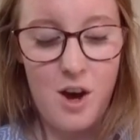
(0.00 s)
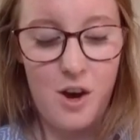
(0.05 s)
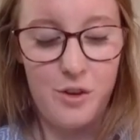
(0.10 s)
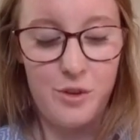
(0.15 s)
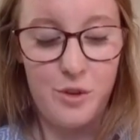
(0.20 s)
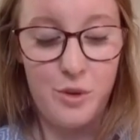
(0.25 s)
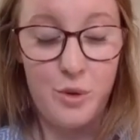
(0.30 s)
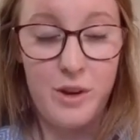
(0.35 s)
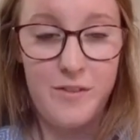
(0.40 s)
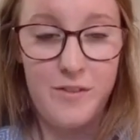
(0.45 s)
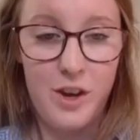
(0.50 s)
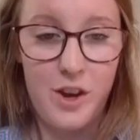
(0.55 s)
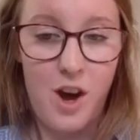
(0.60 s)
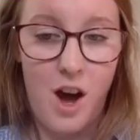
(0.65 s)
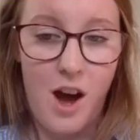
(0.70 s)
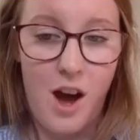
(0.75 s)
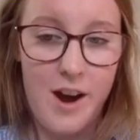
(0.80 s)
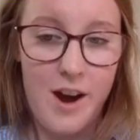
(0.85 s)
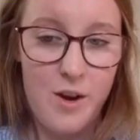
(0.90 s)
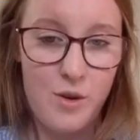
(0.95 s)
Although if you
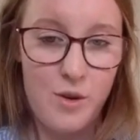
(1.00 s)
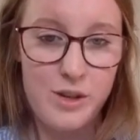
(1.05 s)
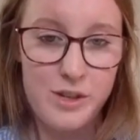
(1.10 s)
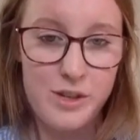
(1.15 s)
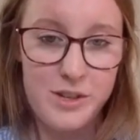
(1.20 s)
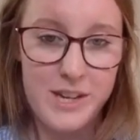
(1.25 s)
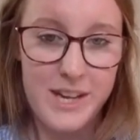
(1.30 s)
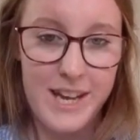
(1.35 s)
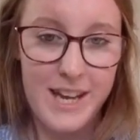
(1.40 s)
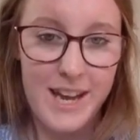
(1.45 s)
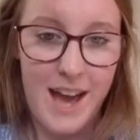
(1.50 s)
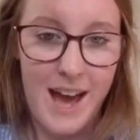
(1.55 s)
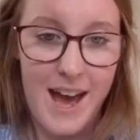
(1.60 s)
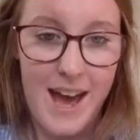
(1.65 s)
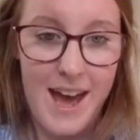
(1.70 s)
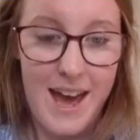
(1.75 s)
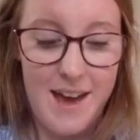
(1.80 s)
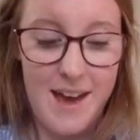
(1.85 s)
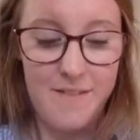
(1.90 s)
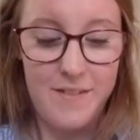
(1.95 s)
are ordering a
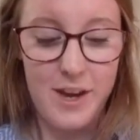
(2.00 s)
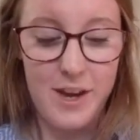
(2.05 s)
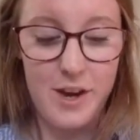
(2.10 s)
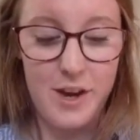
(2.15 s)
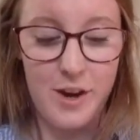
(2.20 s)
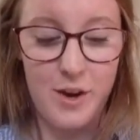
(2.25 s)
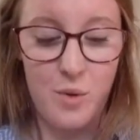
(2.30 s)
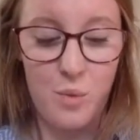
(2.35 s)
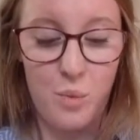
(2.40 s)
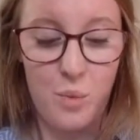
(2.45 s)
heavier